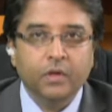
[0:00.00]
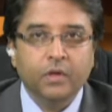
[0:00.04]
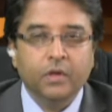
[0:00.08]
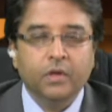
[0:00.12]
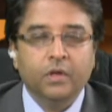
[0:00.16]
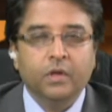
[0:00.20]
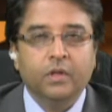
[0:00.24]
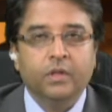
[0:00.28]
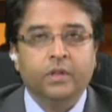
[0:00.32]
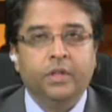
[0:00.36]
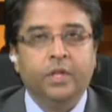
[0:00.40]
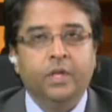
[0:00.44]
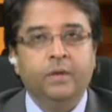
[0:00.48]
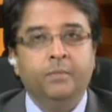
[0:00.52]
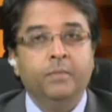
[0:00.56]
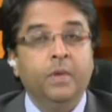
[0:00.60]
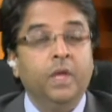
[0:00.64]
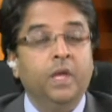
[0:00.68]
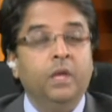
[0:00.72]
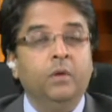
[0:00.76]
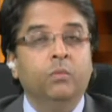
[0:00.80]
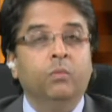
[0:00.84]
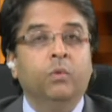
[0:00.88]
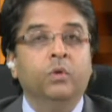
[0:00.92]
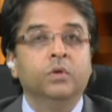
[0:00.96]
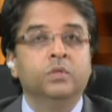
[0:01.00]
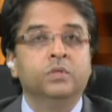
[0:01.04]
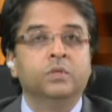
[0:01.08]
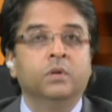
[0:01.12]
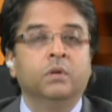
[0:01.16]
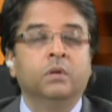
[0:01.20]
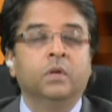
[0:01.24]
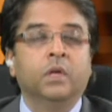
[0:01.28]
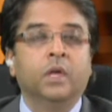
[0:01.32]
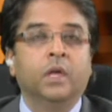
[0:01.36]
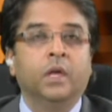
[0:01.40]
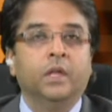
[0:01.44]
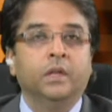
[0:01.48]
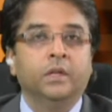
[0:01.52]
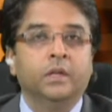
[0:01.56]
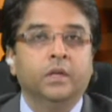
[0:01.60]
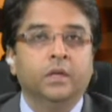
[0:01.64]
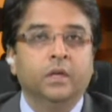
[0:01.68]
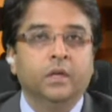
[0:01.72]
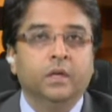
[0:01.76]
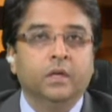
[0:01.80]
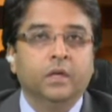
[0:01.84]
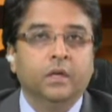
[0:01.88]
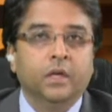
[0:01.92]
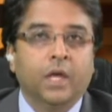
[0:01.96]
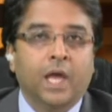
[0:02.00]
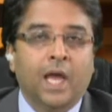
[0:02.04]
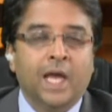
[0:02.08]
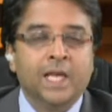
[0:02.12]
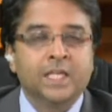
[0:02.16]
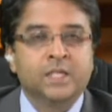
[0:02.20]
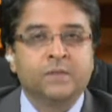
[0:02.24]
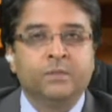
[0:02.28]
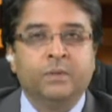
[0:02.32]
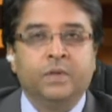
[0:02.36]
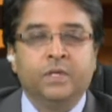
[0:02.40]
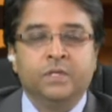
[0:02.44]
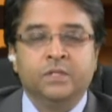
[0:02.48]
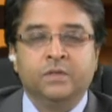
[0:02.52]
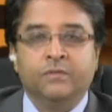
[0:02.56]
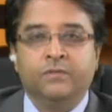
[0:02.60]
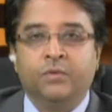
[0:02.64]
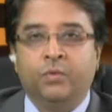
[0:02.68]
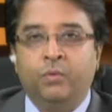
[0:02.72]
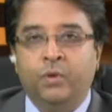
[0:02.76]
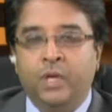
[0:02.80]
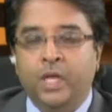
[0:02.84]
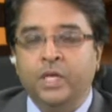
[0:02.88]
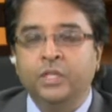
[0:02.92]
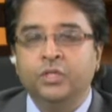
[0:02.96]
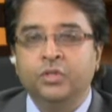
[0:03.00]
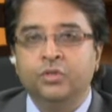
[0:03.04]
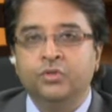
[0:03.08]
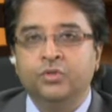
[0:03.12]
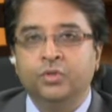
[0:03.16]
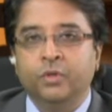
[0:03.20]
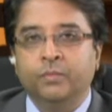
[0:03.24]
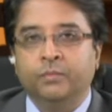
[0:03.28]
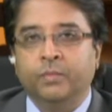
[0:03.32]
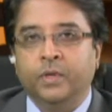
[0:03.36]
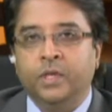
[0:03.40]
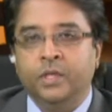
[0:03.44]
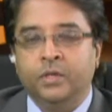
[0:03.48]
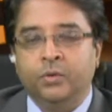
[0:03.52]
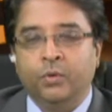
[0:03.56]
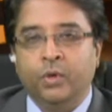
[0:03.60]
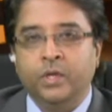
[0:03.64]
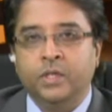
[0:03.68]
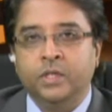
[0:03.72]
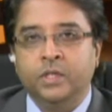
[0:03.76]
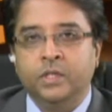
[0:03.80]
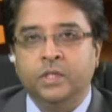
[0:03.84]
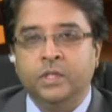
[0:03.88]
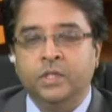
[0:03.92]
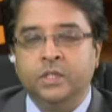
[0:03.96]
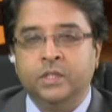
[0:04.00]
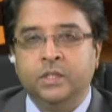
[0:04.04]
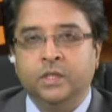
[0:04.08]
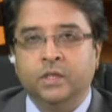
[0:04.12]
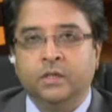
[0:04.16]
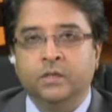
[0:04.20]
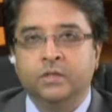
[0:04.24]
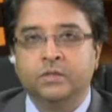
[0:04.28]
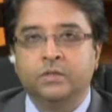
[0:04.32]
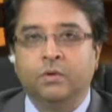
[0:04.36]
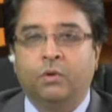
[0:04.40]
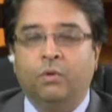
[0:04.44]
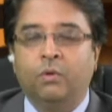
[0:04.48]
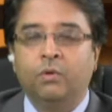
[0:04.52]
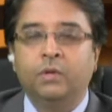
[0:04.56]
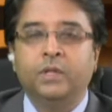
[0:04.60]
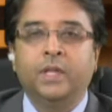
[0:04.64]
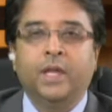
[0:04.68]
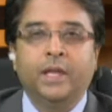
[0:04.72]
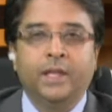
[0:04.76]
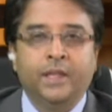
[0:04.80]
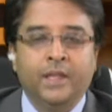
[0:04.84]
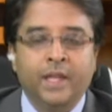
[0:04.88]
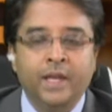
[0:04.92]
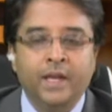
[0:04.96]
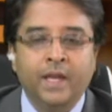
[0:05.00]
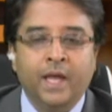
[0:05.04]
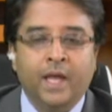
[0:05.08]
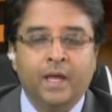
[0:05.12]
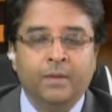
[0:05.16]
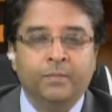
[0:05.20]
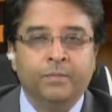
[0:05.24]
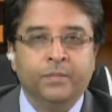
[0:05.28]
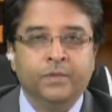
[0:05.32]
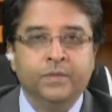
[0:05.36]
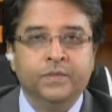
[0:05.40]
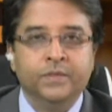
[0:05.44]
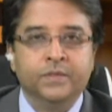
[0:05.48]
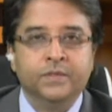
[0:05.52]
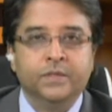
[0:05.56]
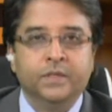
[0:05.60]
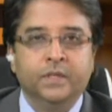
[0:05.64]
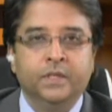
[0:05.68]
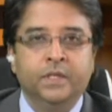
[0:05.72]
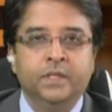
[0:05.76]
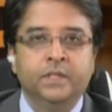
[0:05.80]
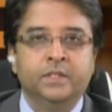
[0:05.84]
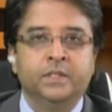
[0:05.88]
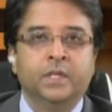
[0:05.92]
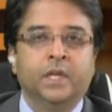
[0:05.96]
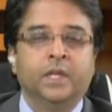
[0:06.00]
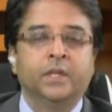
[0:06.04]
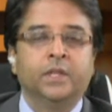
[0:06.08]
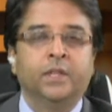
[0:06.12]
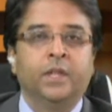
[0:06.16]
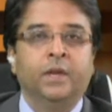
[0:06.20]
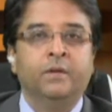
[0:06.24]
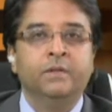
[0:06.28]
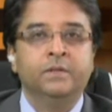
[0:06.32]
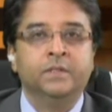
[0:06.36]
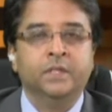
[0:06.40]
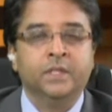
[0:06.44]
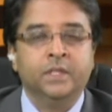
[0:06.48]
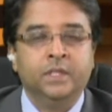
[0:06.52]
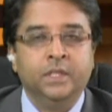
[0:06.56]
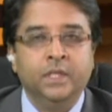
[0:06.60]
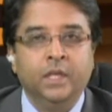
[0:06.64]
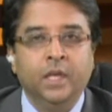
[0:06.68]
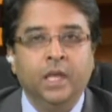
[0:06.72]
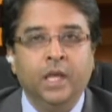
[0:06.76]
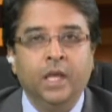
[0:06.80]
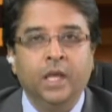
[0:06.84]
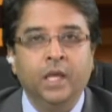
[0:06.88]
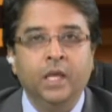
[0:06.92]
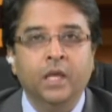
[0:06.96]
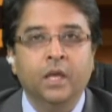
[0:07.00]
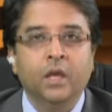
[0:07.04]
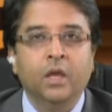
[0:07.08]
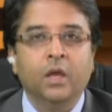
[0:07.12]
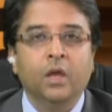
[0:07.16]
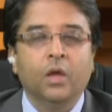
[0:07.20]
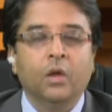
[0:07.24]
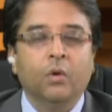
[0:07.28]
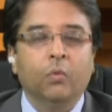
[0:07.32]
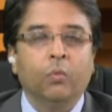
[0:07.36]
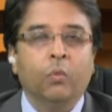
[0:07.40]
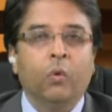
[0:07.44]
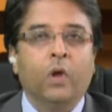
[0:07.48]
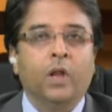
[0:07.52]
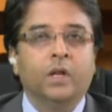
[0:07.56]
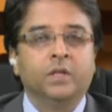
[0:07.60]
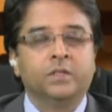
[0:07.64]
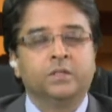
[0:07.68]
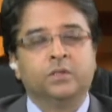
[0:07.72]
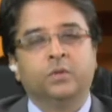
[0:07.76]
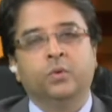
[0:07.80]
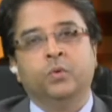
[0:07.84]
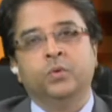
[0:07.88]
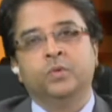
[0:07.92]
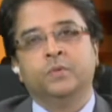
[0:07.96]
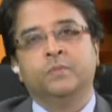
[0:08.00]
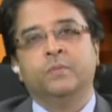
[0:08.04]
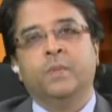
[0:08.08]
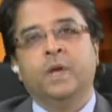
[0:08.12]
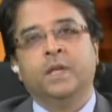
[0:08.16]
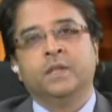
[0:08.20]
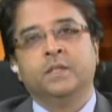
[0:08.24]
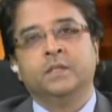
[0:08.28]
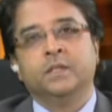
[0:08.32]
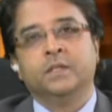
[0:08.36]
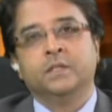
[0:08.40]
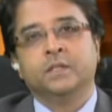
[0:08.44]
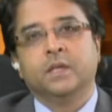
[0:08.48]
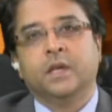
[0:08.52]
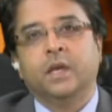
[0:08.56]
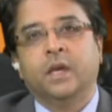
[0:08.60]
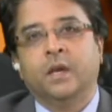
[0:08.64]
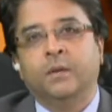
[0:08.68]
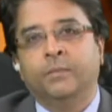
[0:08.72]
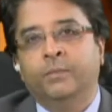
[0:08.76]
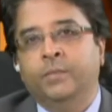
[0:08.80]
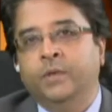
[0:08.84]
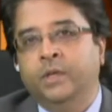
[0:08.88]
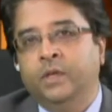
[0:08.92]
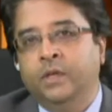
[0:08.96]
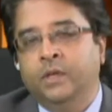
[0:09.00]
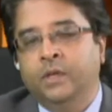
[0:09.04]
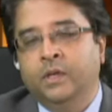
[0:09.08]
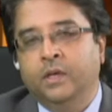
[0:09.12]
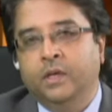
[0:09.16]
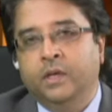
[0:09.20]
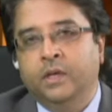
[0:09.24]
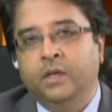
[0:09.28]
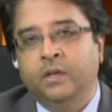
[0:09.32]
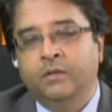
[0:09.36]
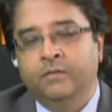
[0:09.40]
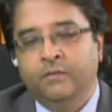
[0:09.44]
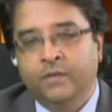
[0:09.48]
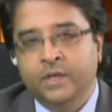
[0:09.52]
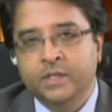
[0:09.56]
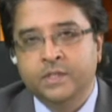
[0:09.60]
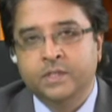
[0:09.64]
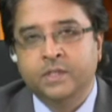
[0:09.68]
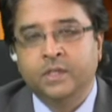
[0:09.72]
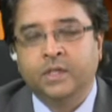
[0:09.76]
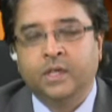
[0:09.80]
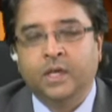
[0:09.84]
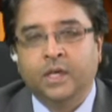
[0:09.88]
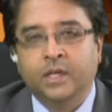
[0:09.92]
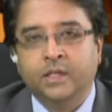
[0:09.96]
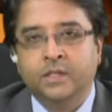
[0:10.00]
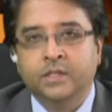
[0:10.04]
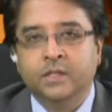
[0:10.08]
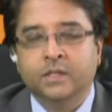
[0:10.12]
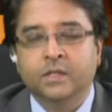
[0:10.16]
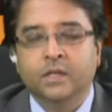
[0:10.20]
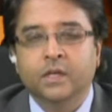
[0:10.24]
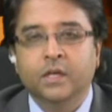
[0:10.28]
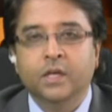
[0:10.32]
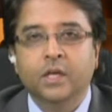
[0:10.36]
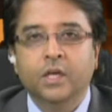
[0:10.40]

They may want to look at aspects of the relationship in greater detail. So all that then happens is that there is a delay whilst those matters are being investigated.